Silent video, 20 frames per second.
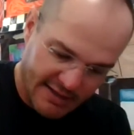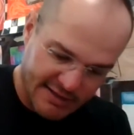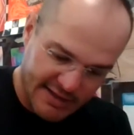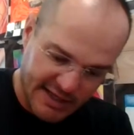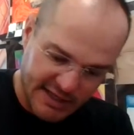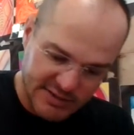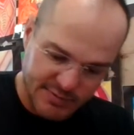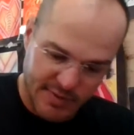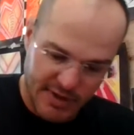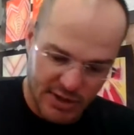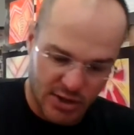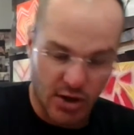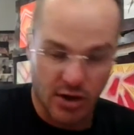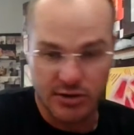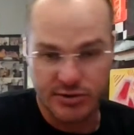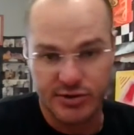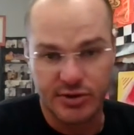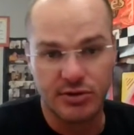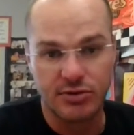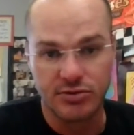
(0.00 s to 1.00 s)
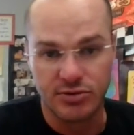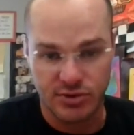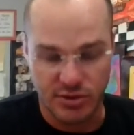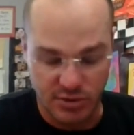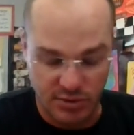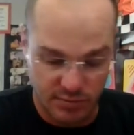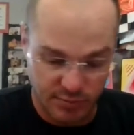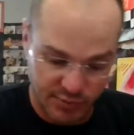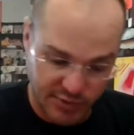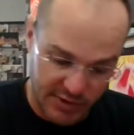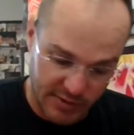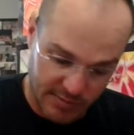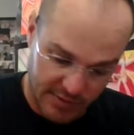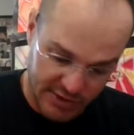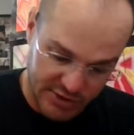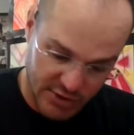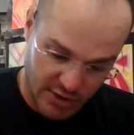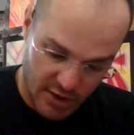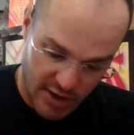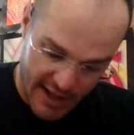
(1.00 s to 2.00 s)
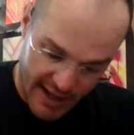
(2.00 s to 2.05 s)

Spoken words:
things, but cartoons are pretty much all